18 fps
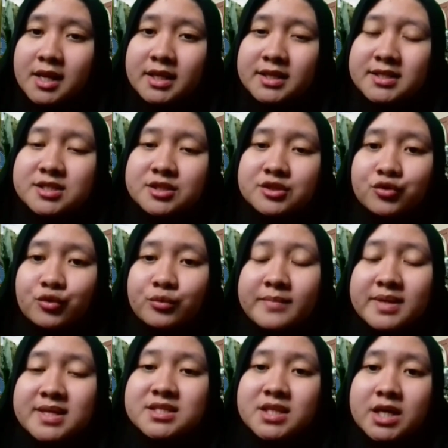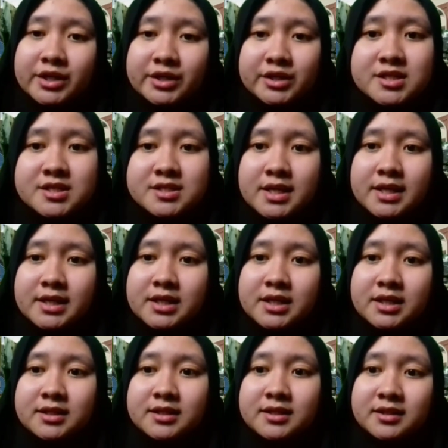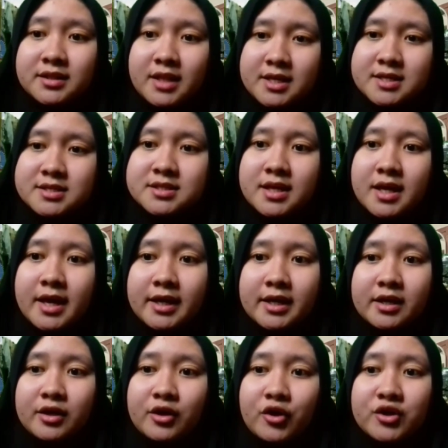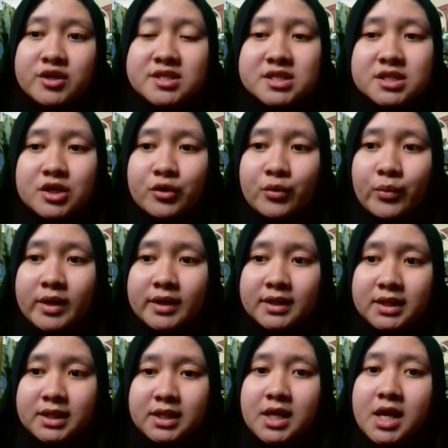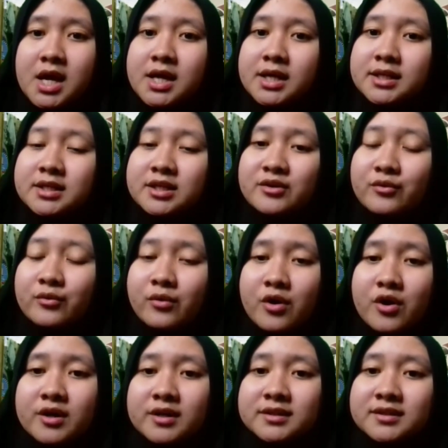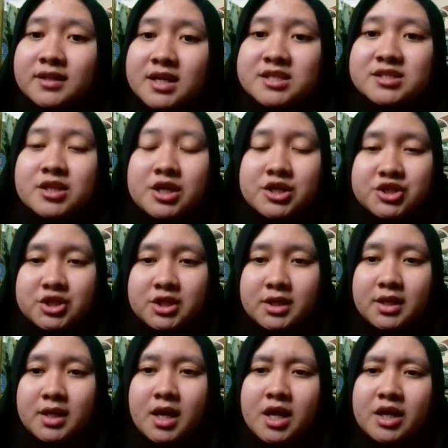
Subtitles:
leads to misunderstanding the text and consequently the wrong translation.